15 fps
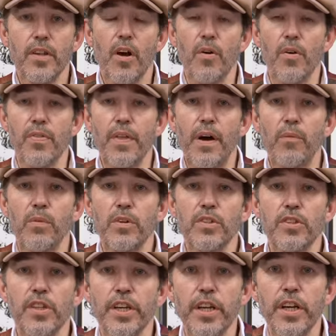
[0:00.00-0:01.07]
So that
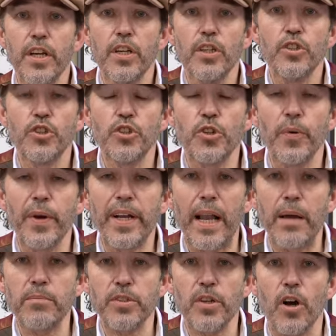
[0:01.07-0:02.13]
was the Shoei
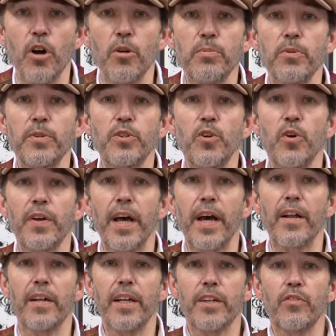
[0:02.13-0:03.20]
Glamster. I hope you enjoyed
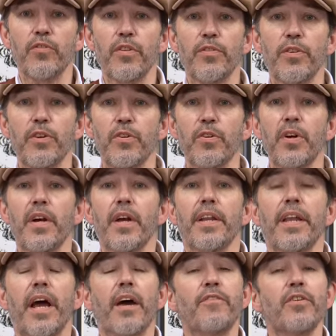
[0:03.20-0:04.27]
our little review.
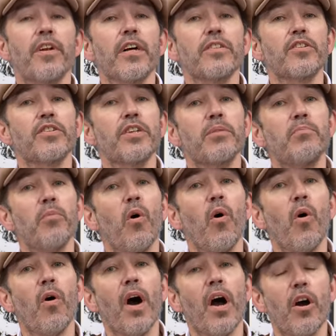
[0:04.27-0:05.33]
Now if you'd like to see
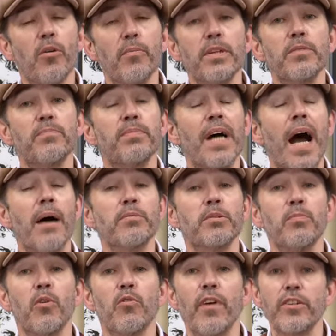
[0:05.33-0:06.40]
more helmets, perhaps
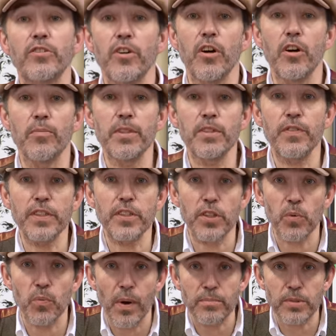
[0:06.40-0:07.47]
more retro helmets, visit
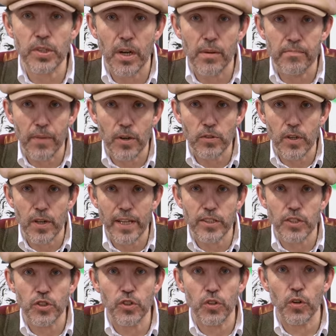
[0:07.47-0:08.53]
the website moto
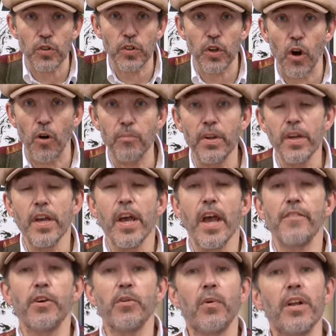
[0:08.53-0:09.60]
legends dot com.
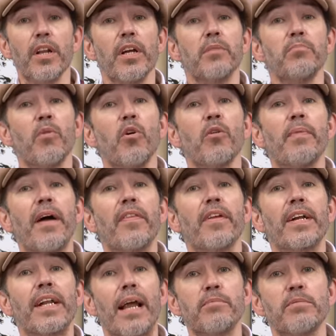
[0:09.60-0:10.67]
If you want to learn more about
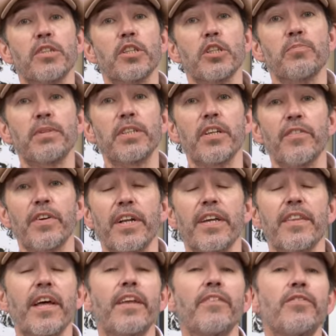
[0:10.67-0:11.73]
the Glamster
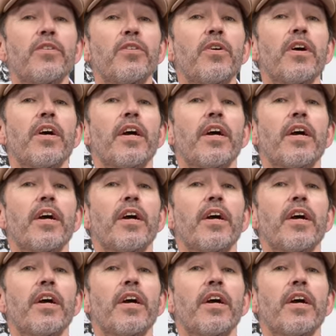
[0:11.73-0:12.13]
specifically, then if you